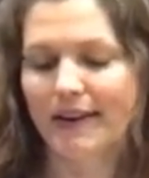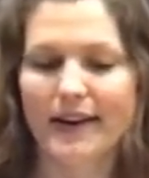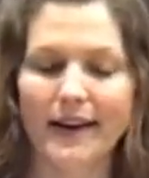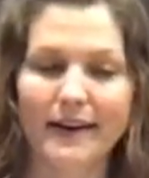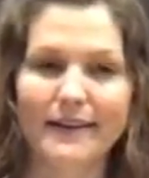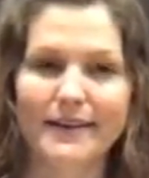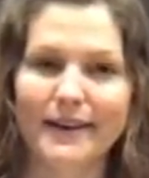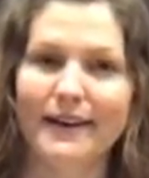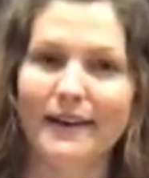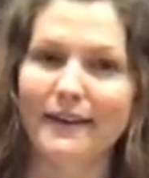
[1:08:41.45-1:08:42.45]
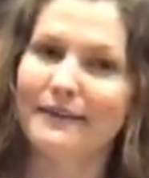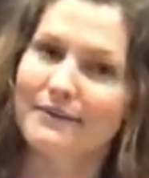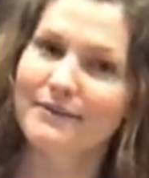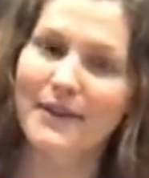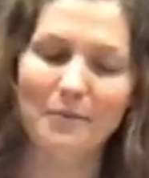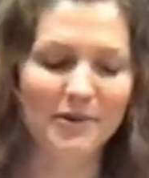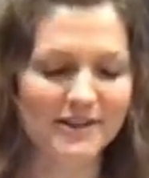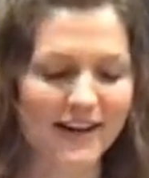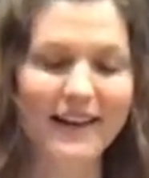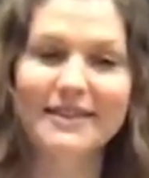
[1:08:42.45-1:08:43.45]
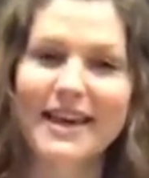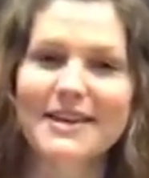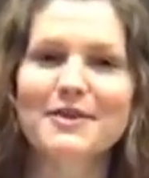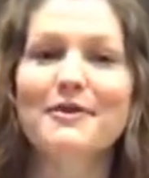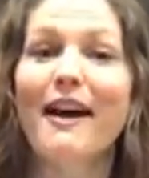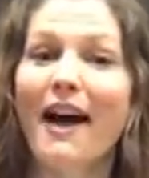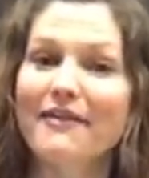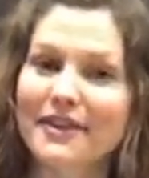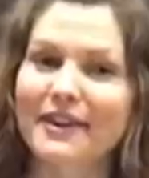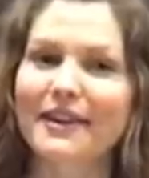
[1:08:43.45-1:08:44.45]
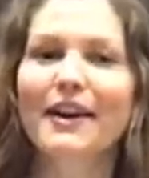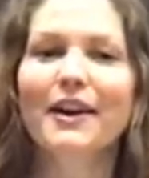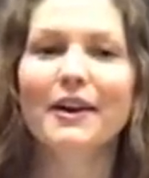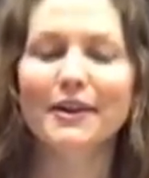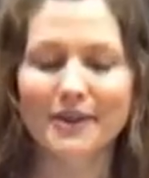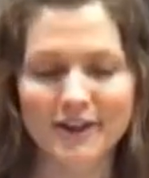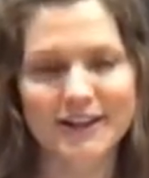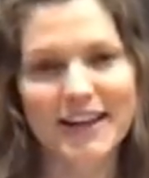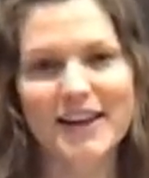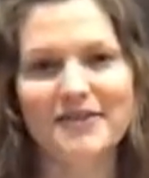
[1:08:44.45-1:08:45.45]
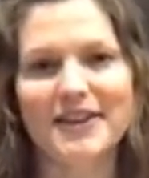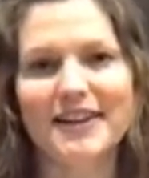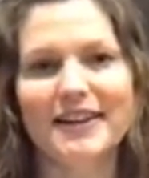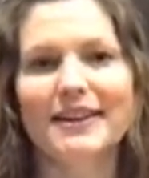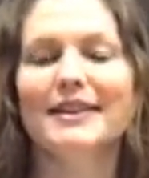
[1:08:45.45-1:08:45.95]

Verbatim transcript: And appreciate it. Thank you. Have a good evening.